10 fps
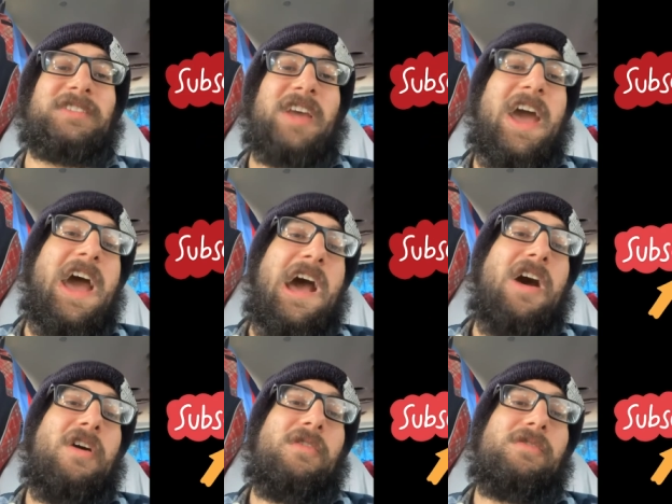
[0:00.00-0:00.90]

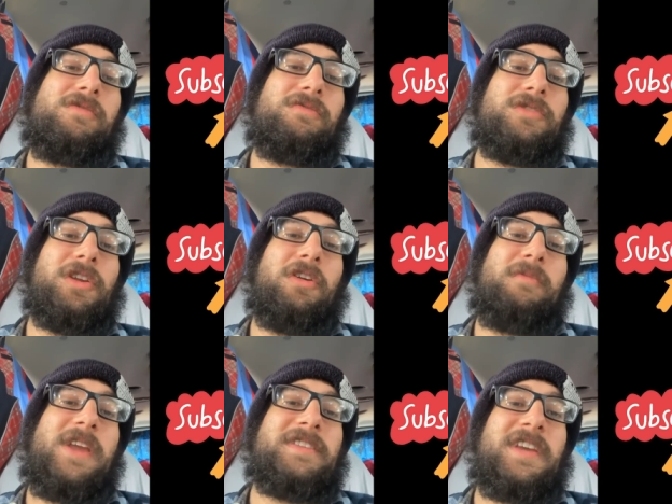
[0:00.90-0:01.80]
how,
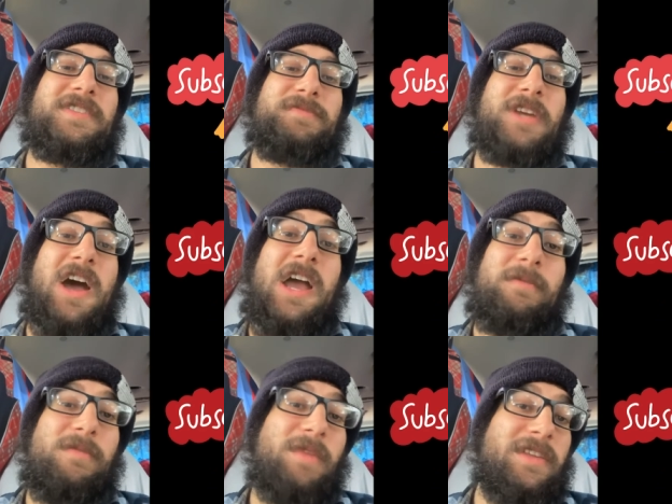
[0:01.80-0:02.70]
it may take some
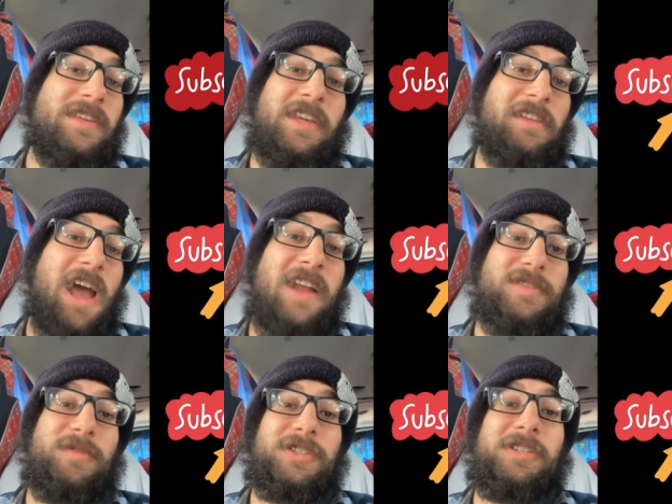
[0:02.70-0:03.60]
time, it may take not
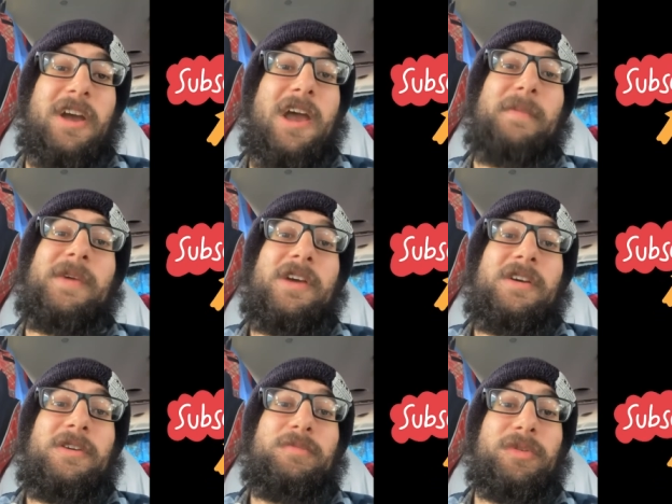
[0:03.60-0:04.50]
as much time,
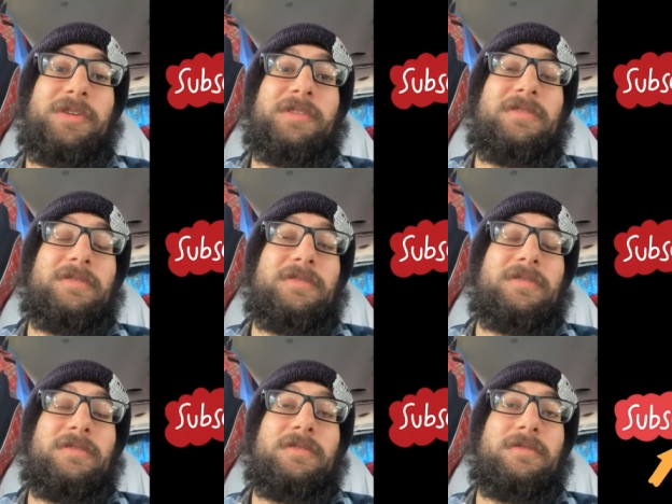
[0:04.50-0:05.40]
but
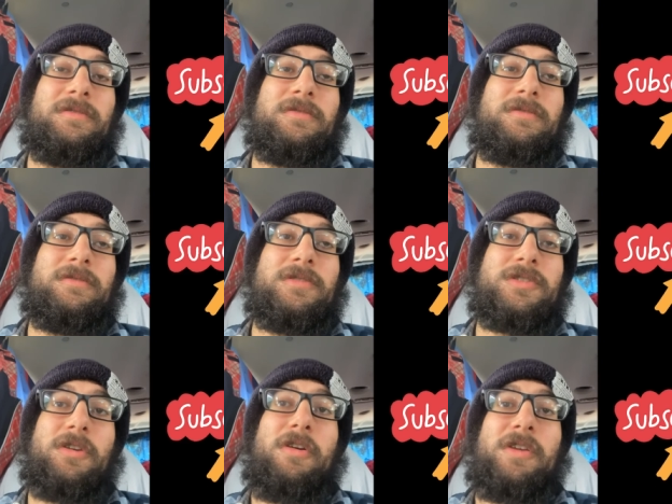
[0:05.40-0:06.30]

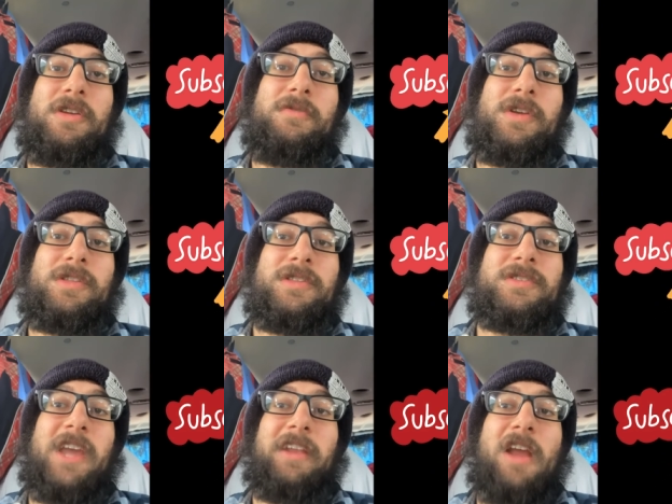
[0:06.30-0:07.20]
starting with
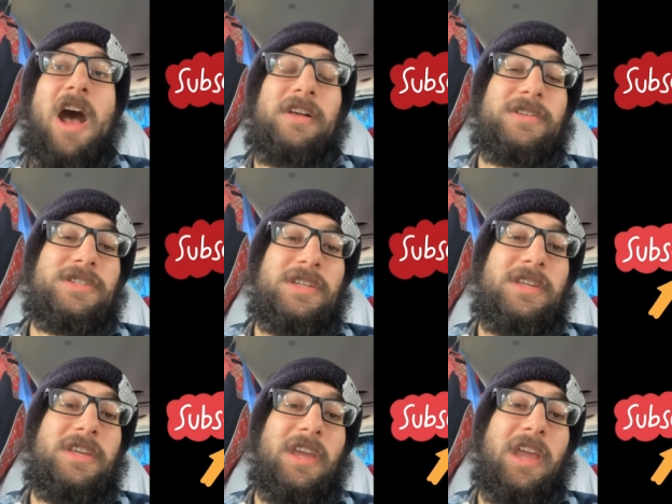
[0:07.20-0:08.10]

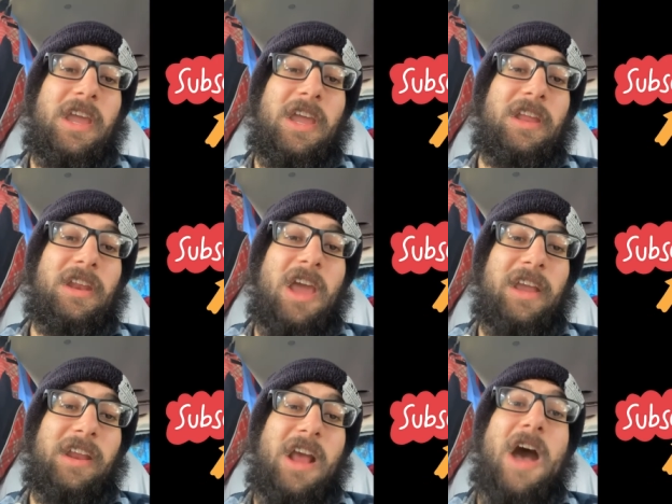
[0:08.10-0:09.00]
technology and
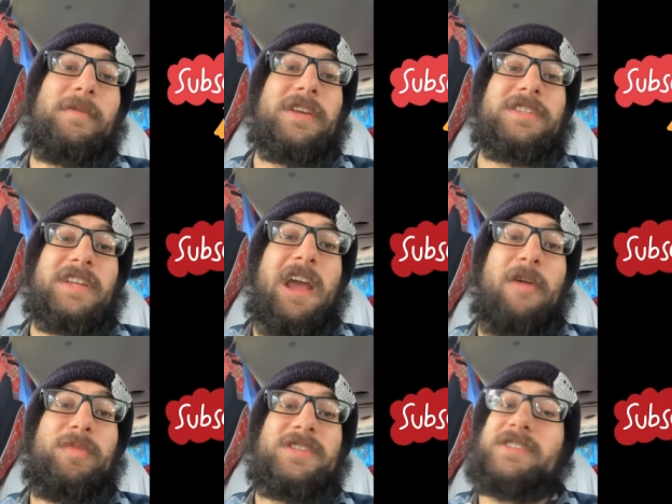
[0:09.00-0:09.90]
economics and
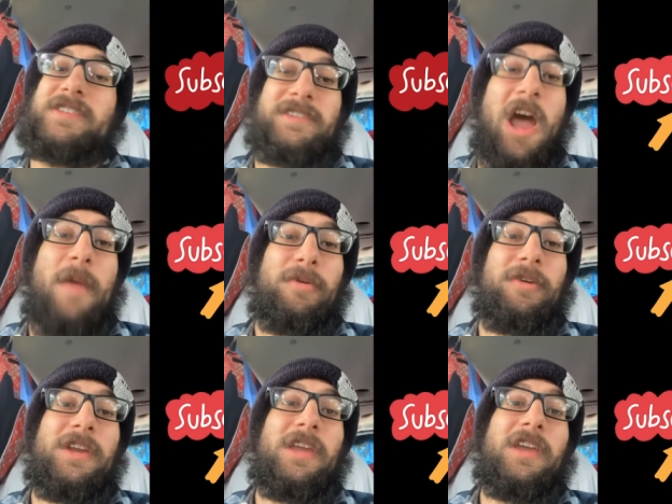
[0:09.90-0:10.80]
how businesses operate,